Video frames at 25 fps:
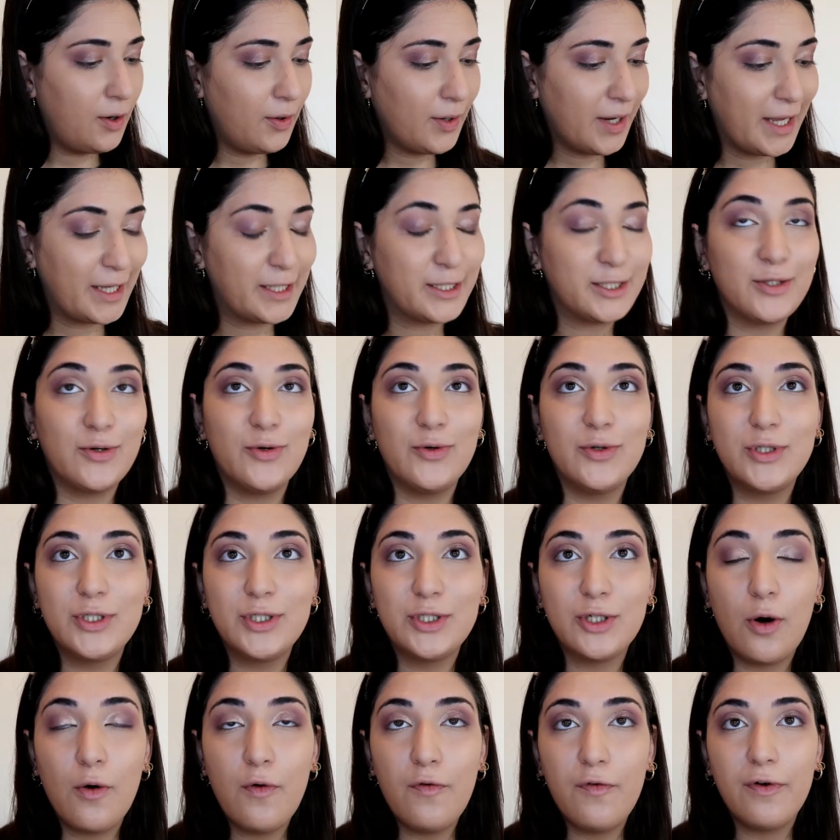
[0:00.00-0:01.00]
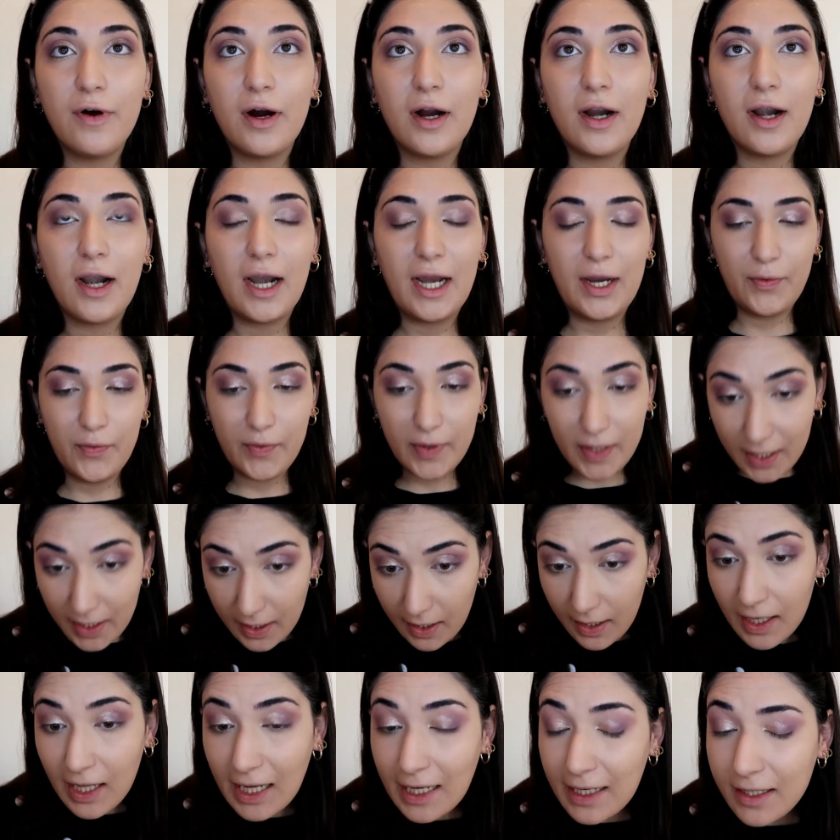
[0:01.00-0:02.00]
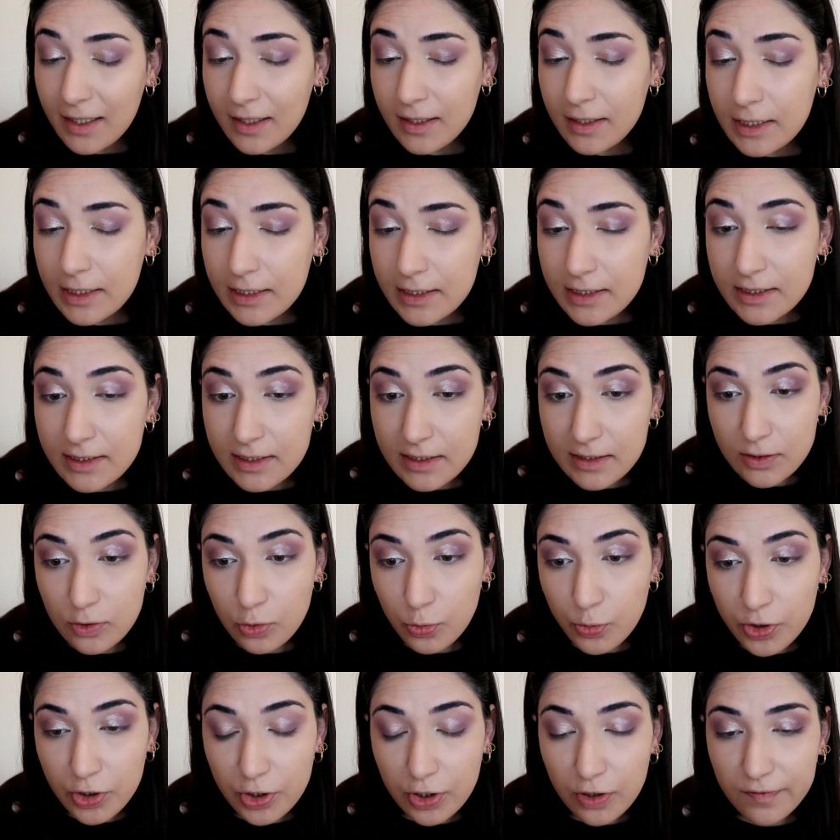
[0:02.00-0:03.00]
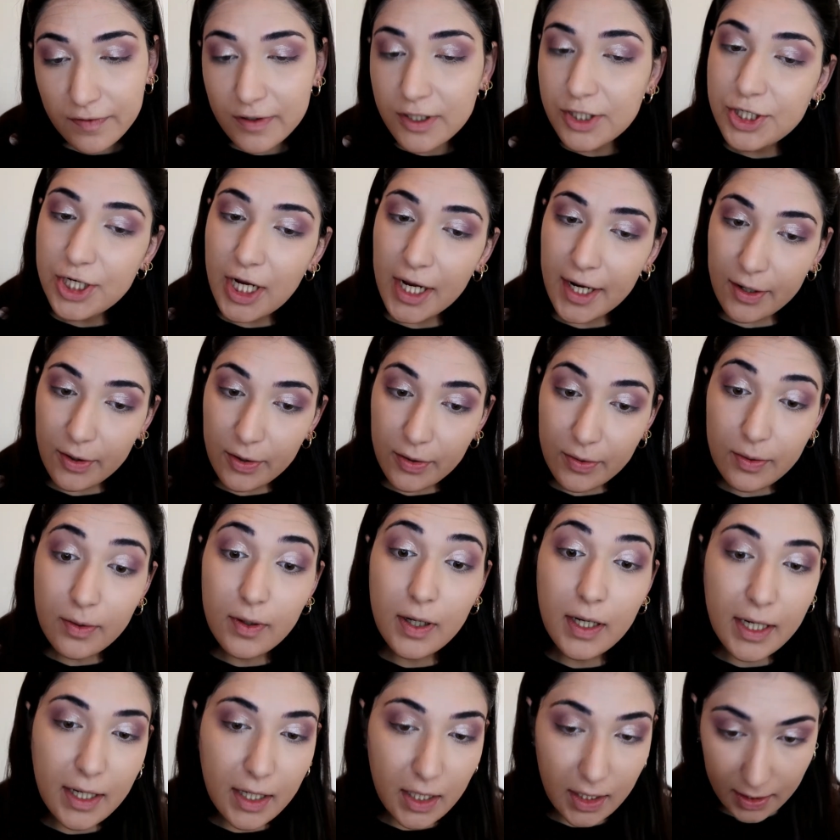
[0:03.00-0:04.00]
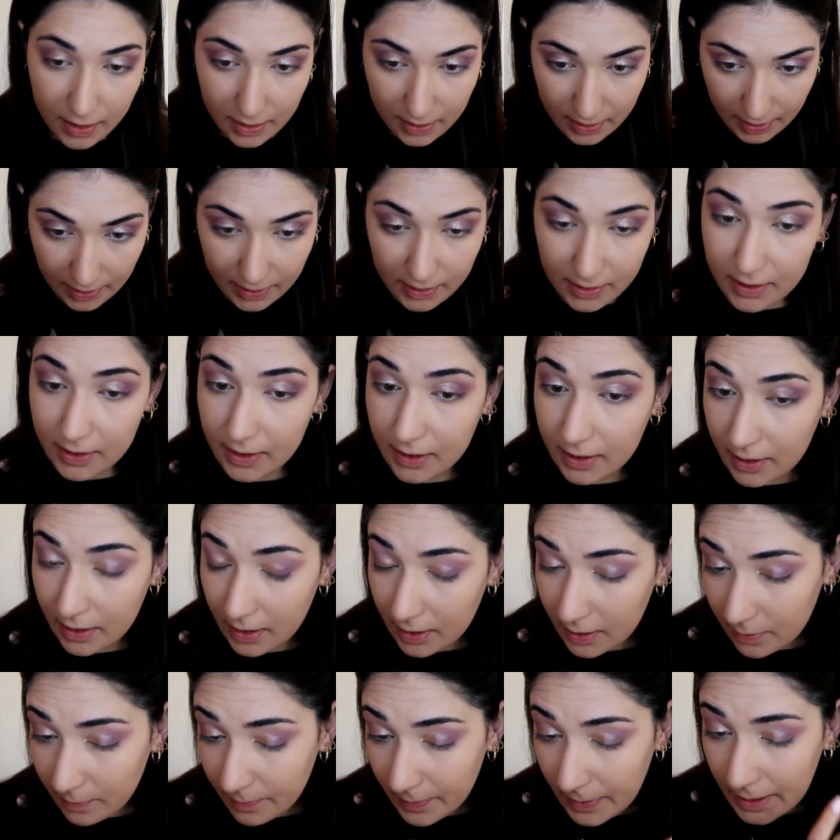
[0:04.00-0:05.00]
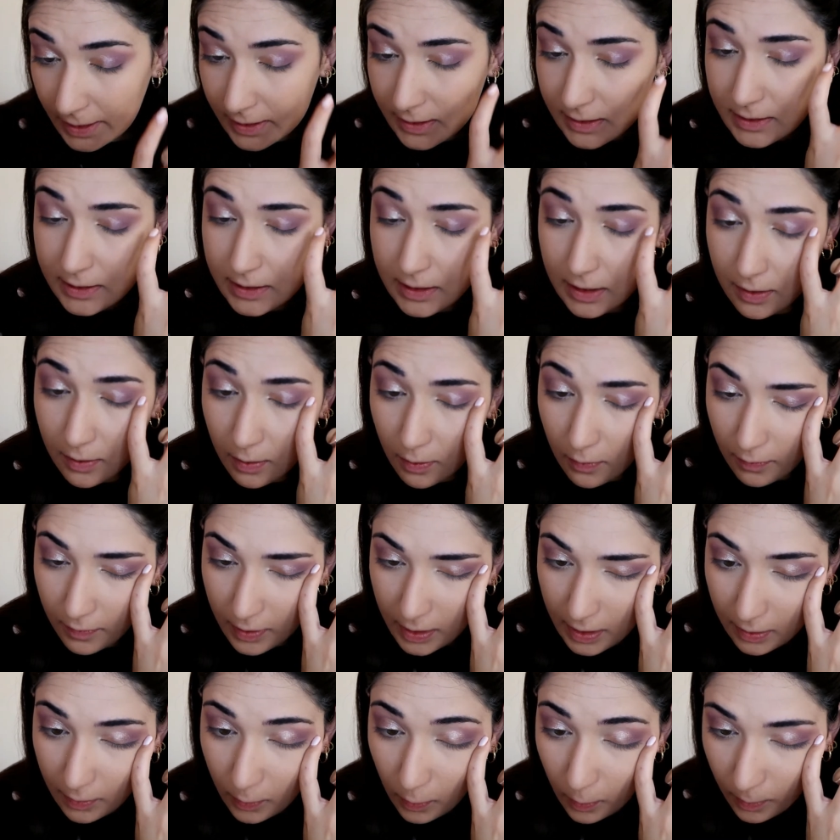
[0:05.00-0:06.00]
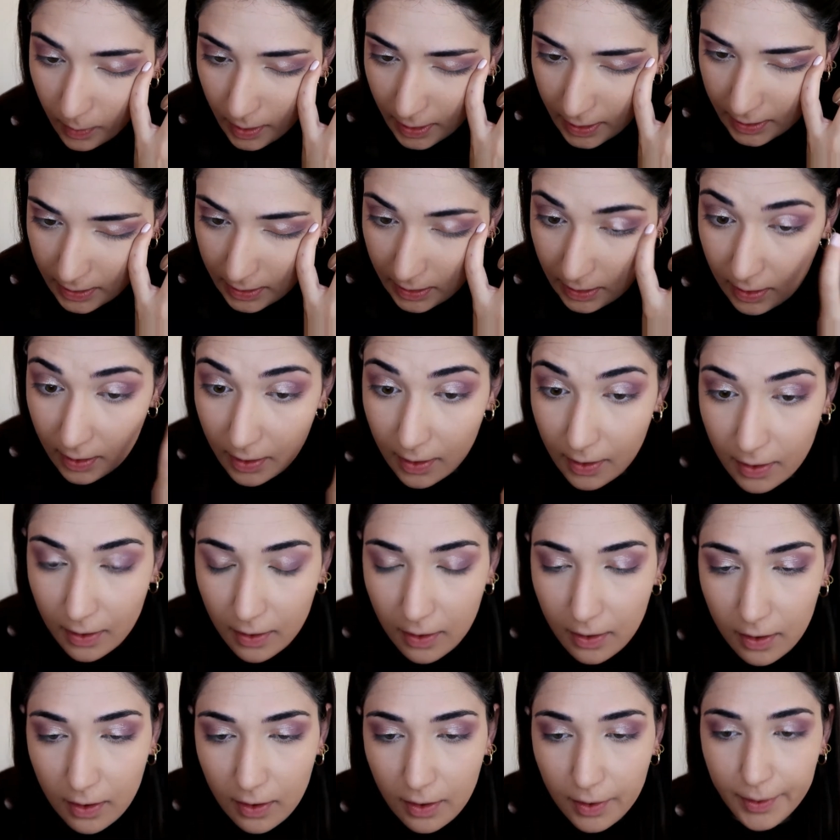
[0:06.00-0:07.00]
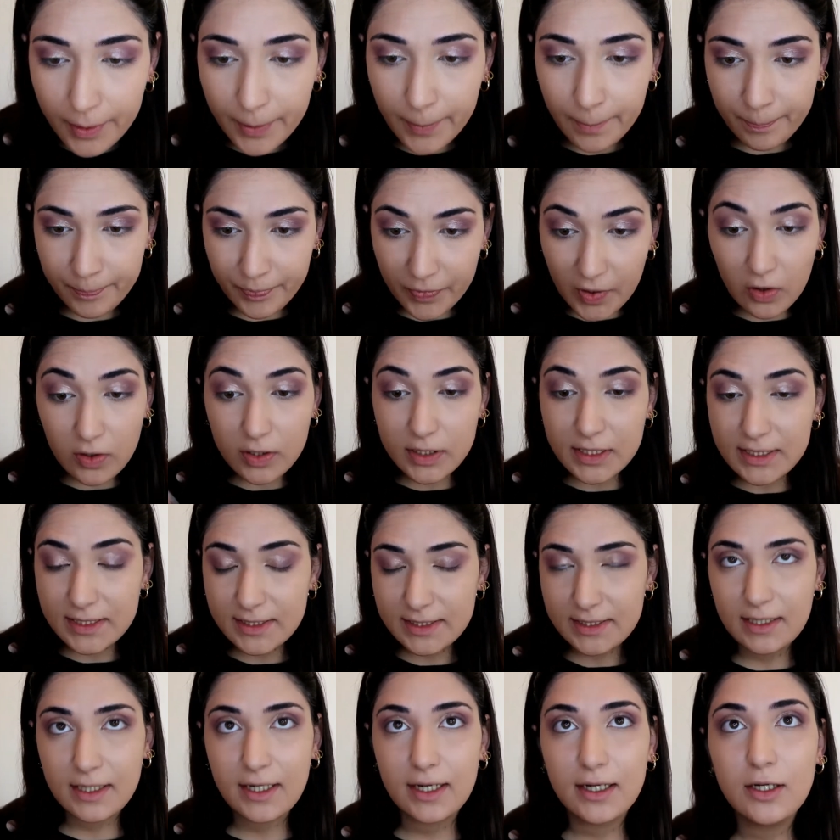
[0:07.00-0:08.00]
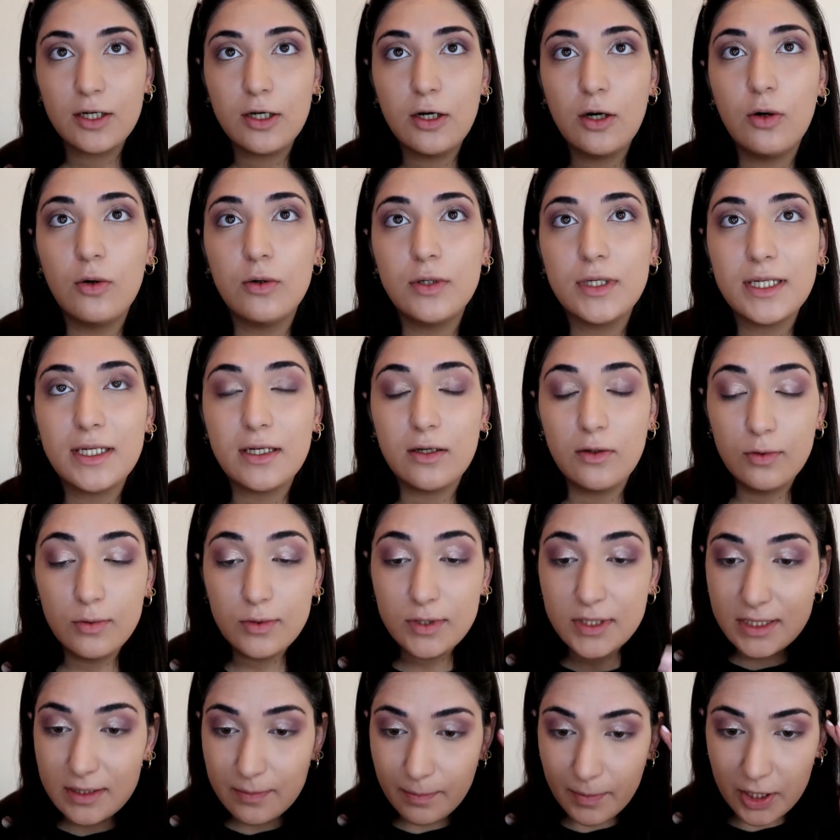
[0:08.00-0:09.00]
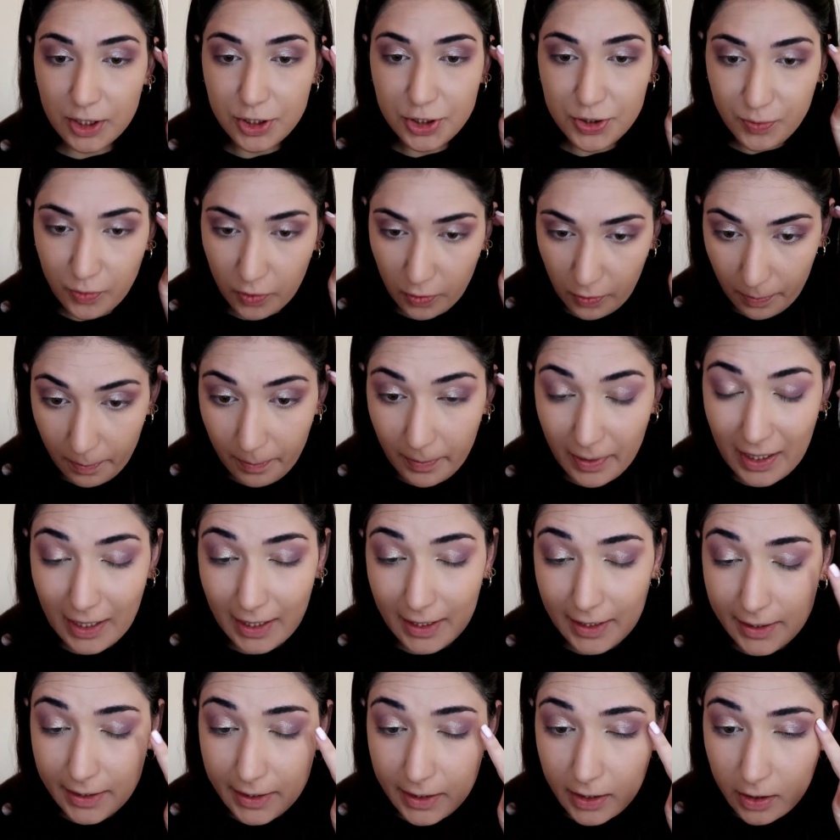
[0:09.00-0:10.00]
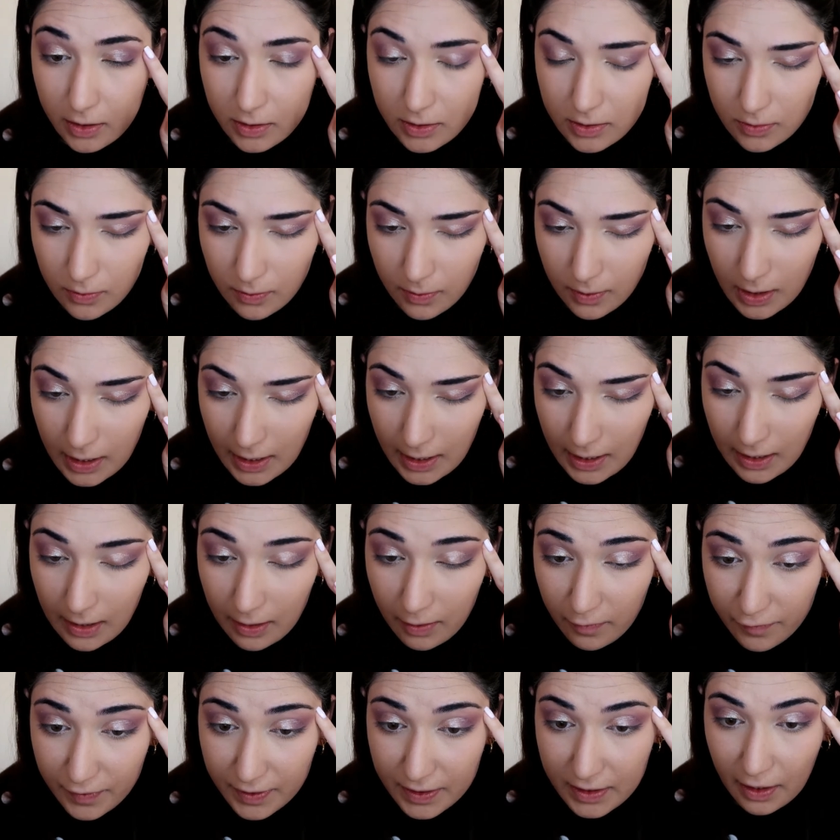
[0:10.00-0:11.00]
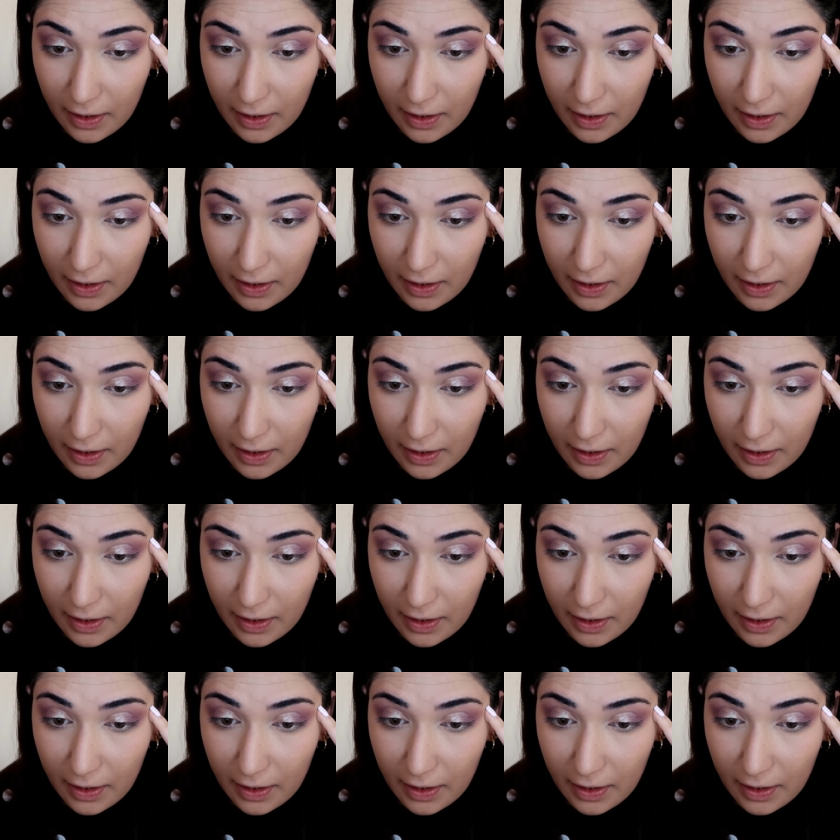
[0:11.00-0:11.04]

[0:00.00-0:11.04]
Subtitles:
Okay, so far I really like this Supernova shadow, and I think it blends in really well. On the second coat it looks much more blinding, so I love